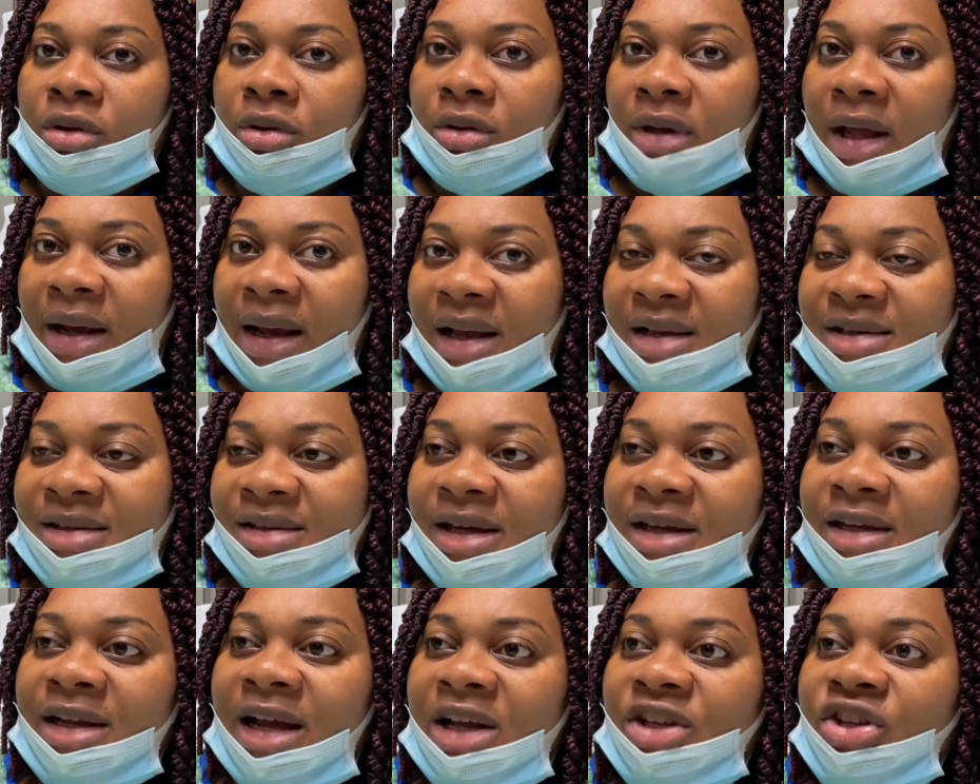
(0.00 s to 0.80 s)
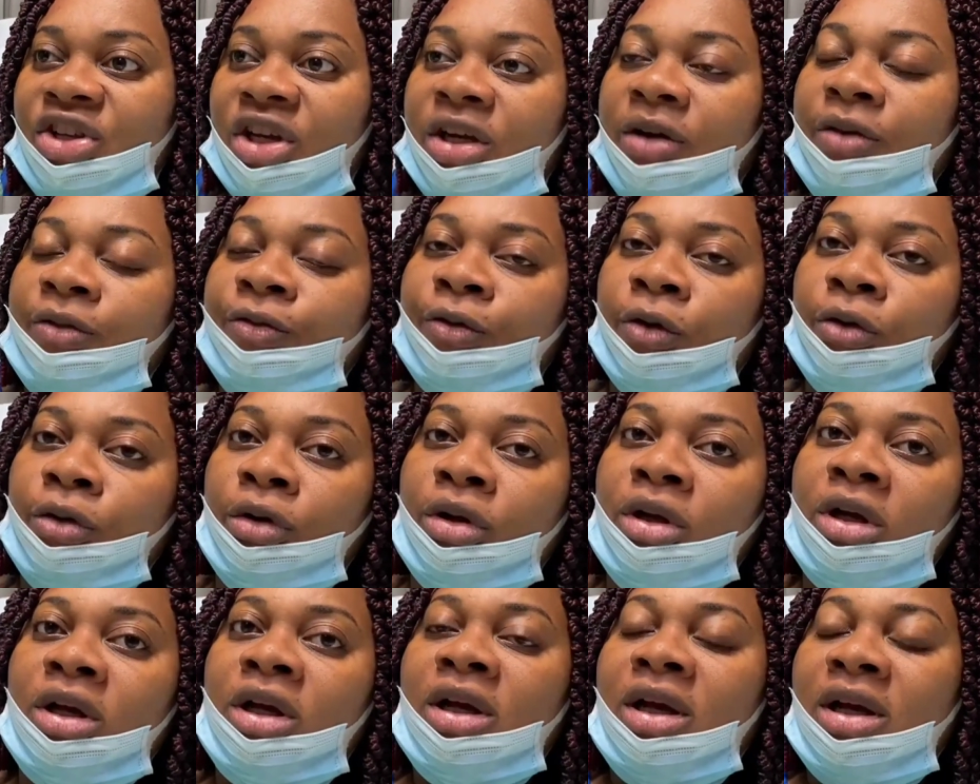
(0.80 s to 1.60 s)
Like I said, they are checking
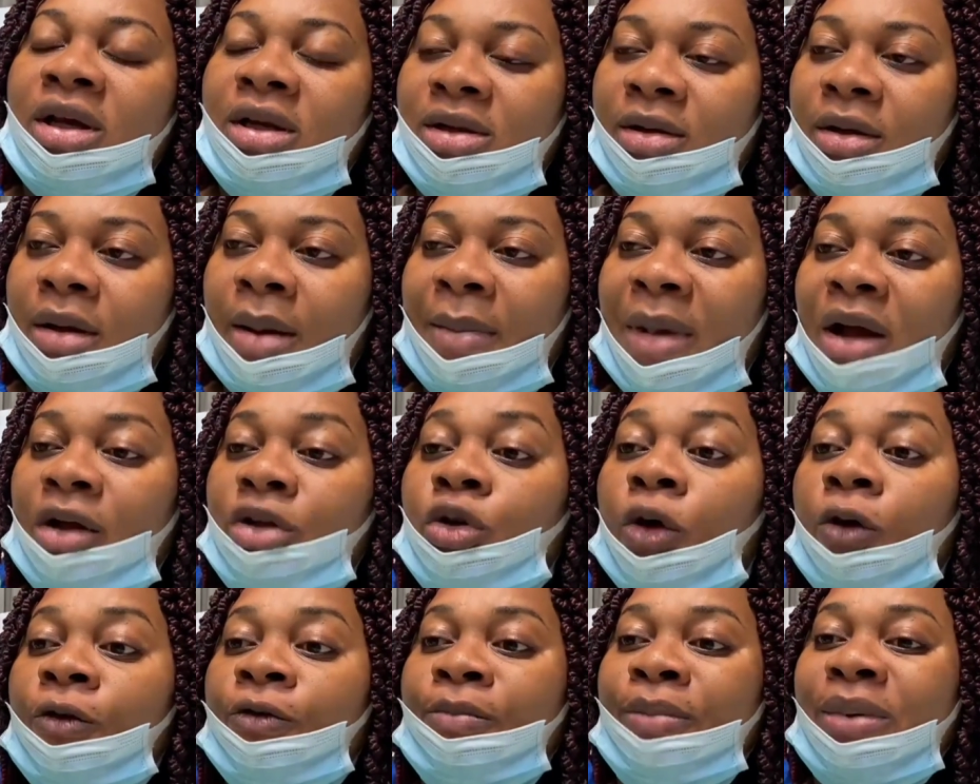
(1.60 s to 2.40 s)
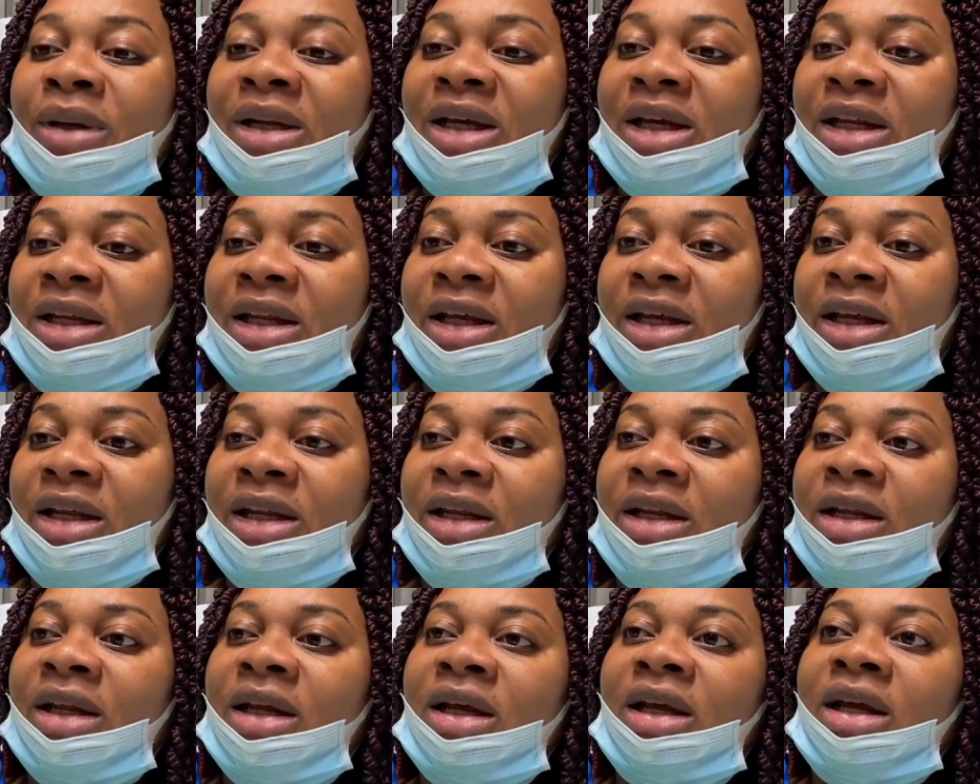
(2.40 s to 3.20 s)
for the amount of
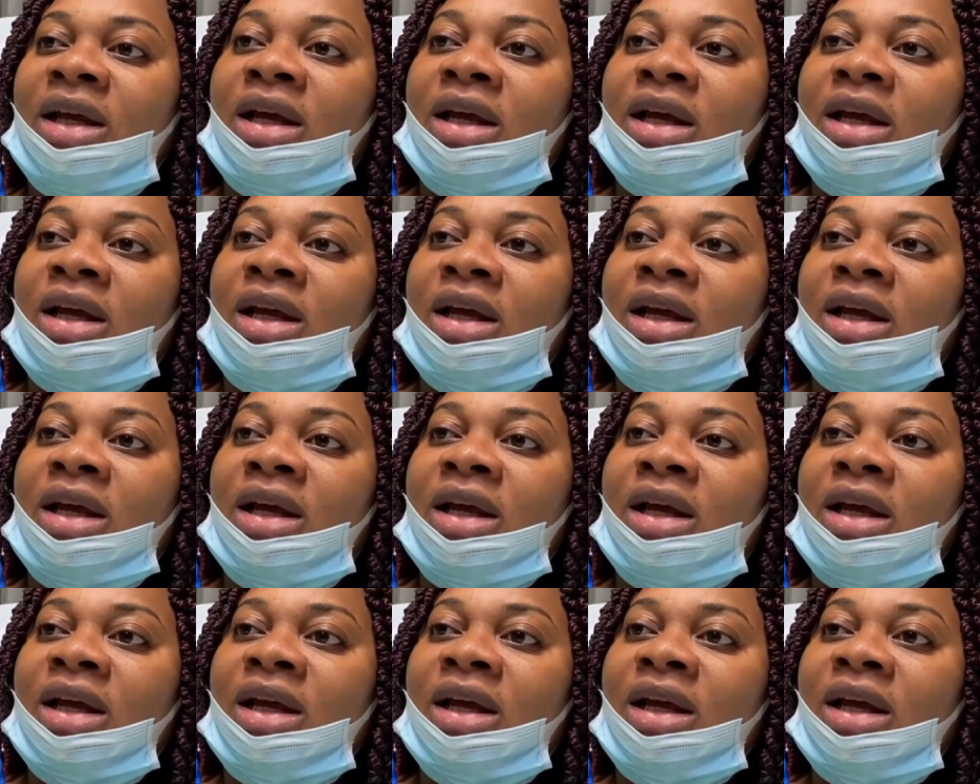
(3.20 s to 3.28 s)
bleeding